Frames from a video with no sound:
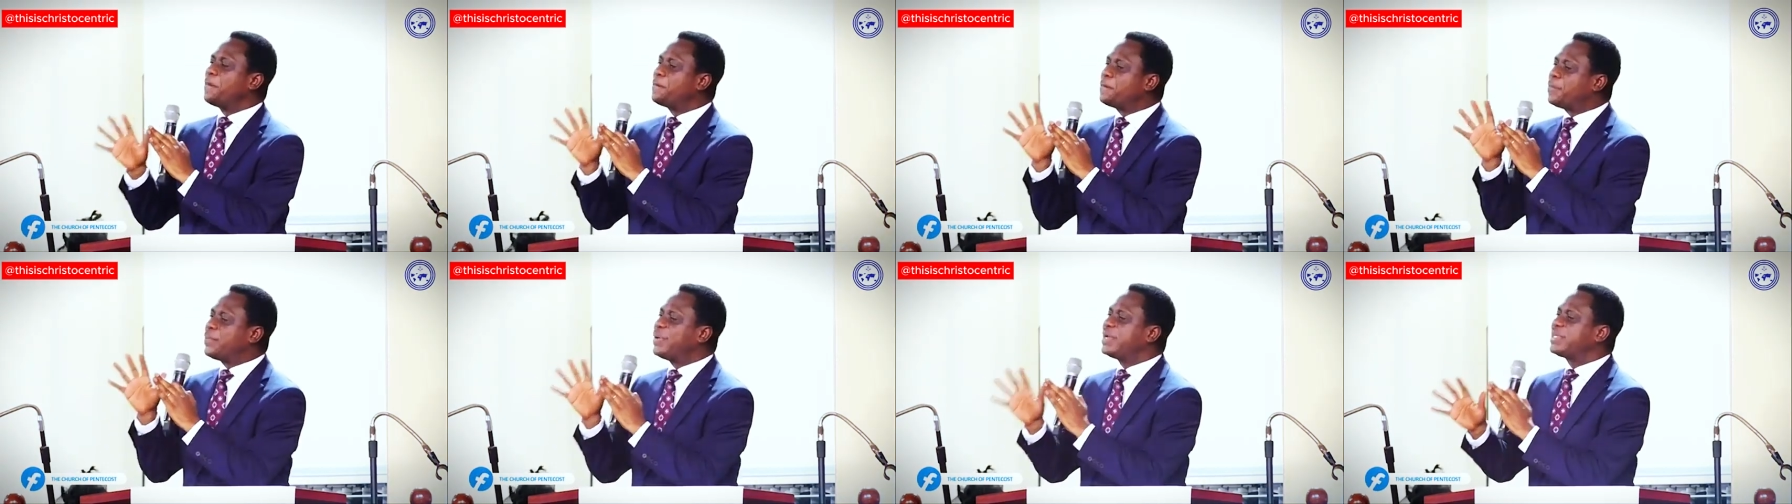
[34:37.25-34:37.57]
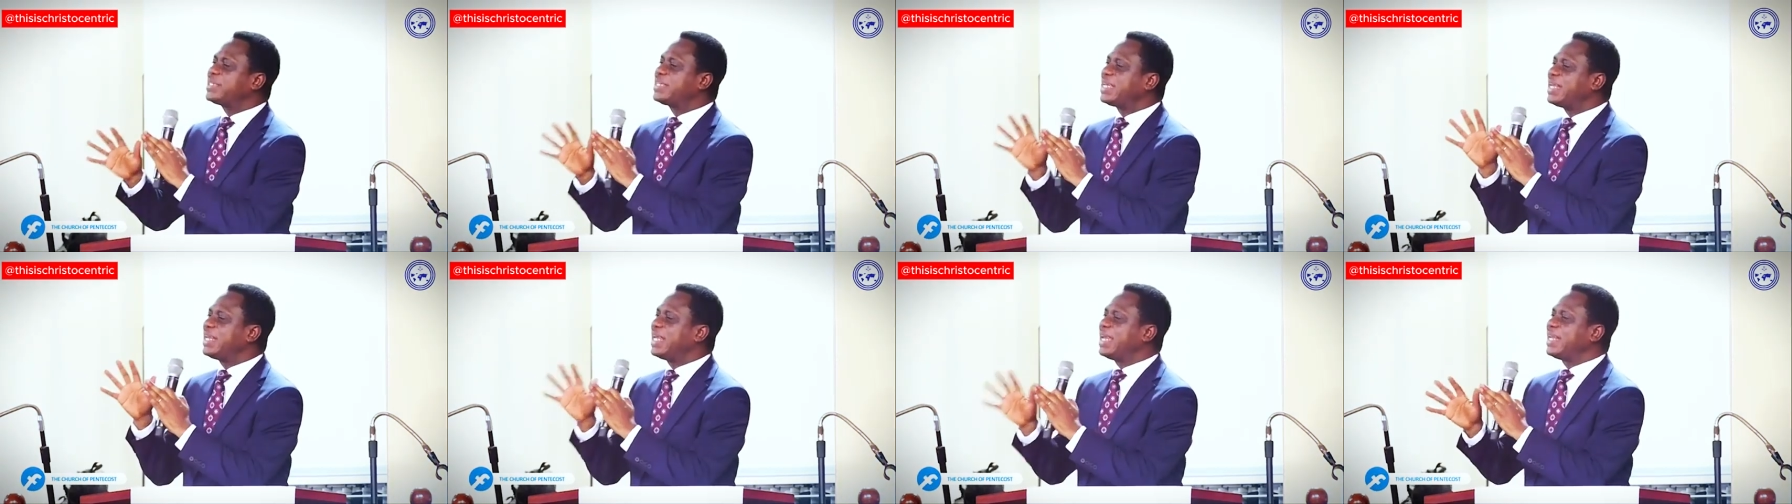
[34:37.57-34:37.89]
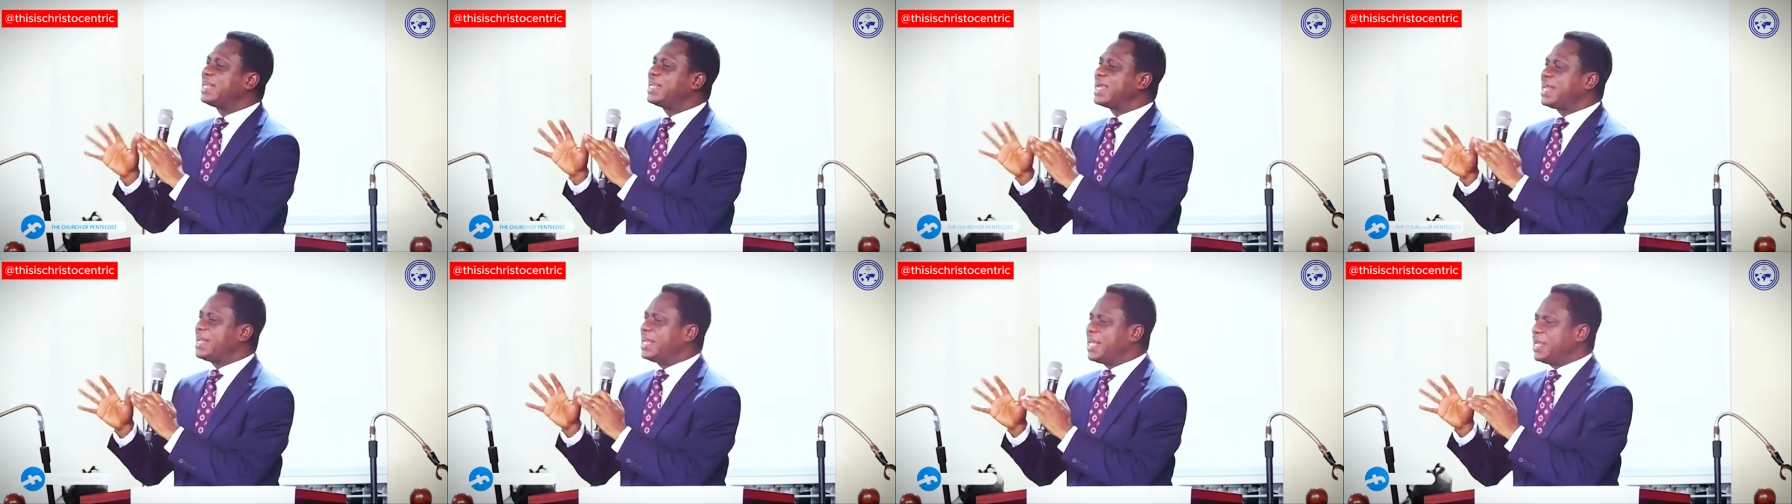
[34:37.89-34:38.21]
preaching in
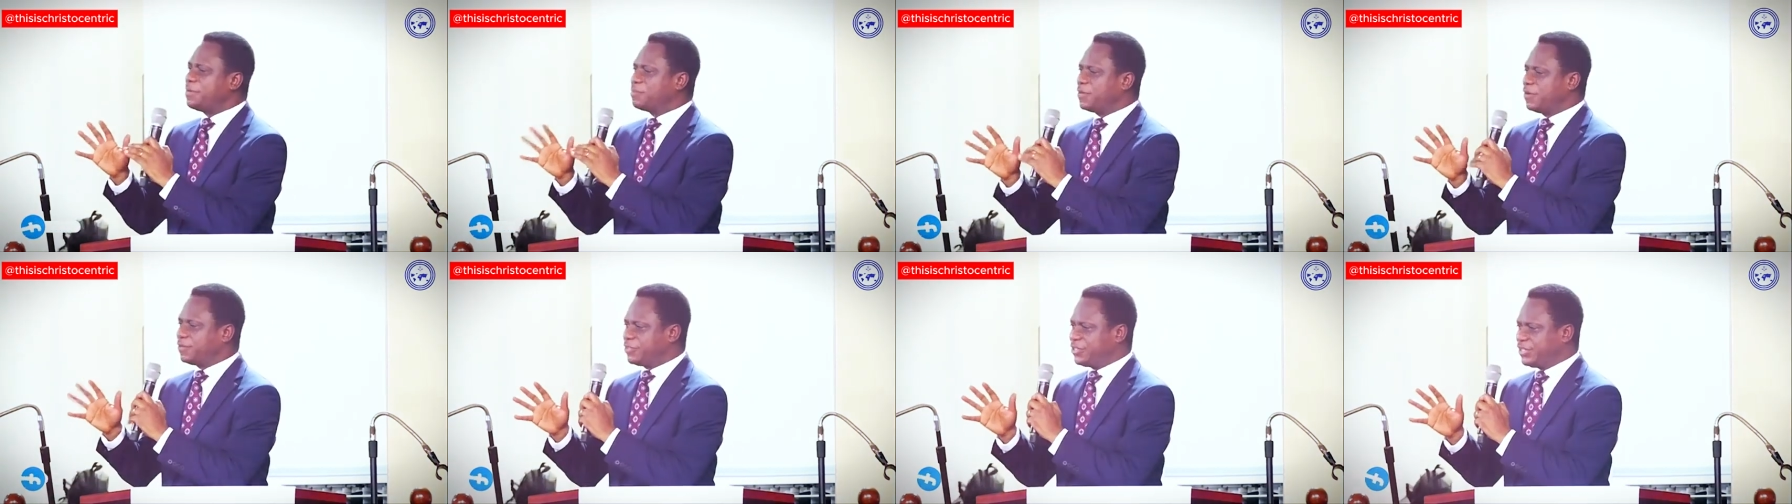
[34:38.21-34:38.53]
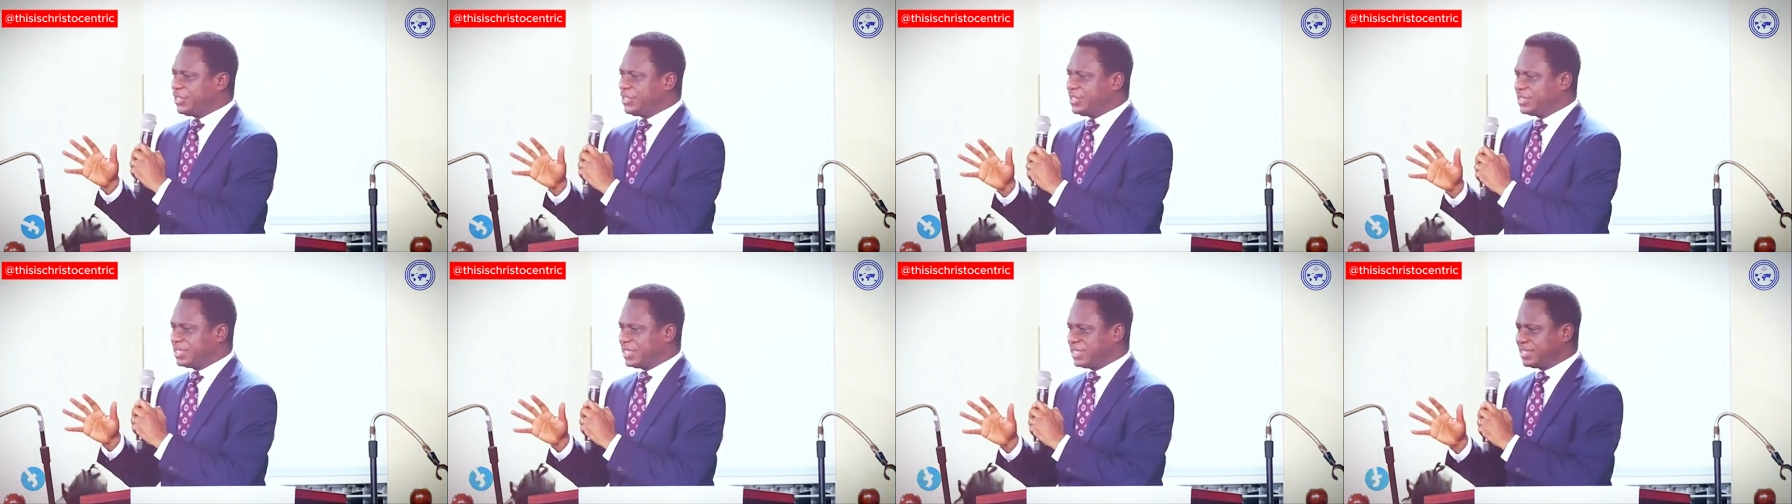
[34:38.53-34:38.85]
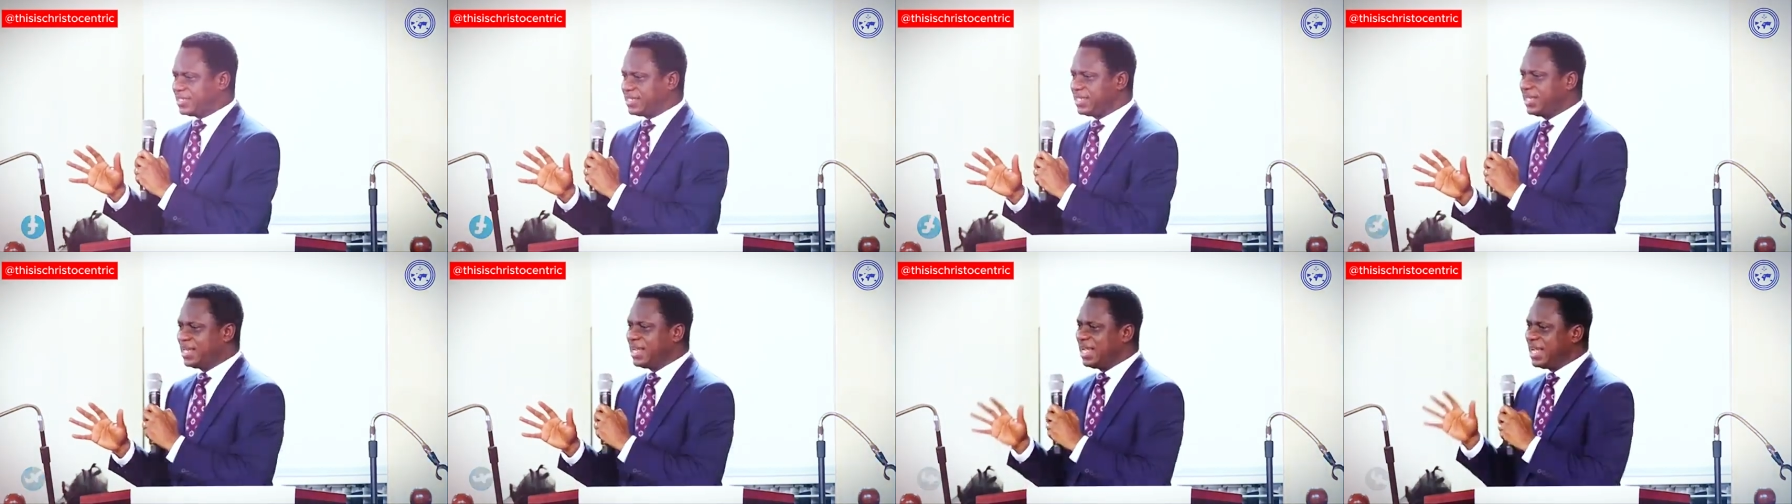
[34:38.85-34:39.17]
the name of
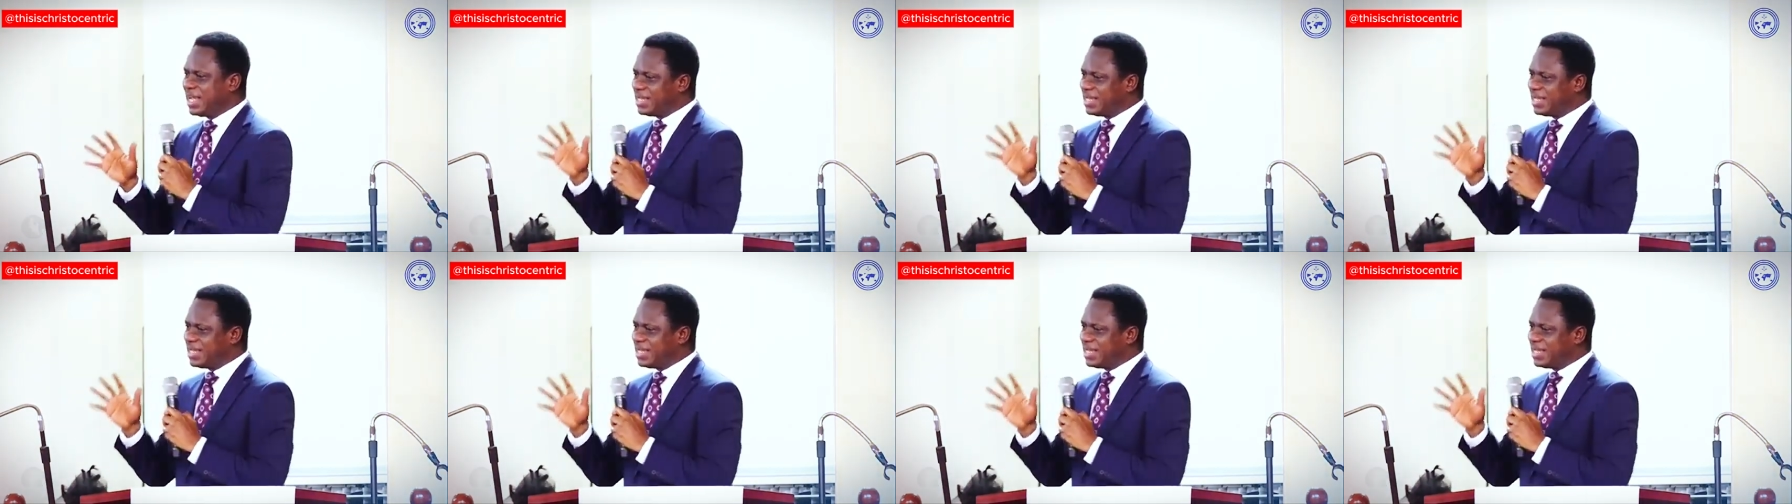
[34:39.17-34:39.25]
Jesus.